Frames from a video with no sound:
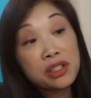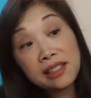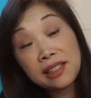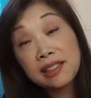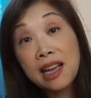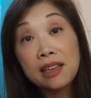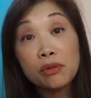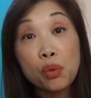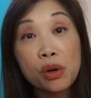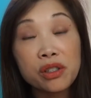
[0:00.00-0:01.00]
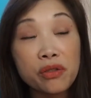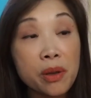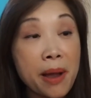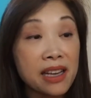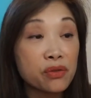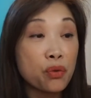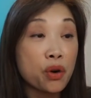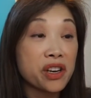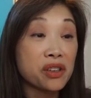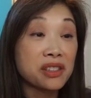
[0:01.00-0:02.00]
says it's gotten worse over the past
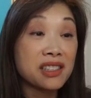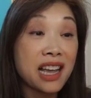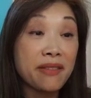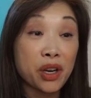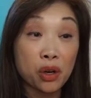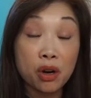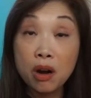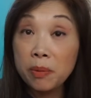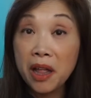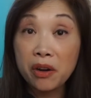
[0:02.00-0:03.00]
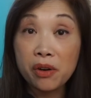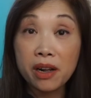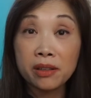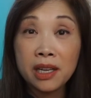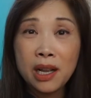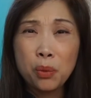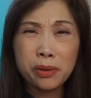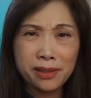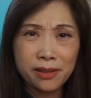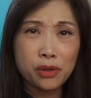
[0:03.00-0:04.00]
four years since having her gallbladder out.
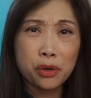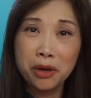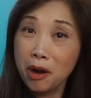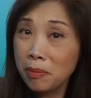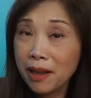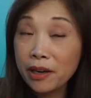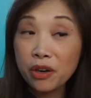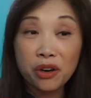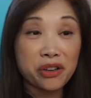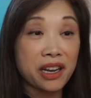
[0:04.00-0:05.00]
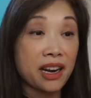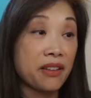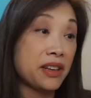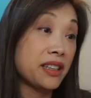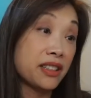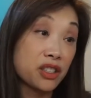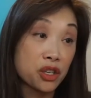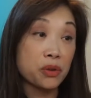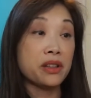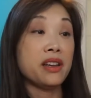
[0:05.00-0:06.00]
What does your gallbladder or your gut have anything to
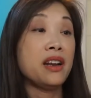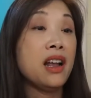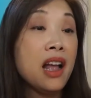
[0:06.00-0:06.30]
do with it?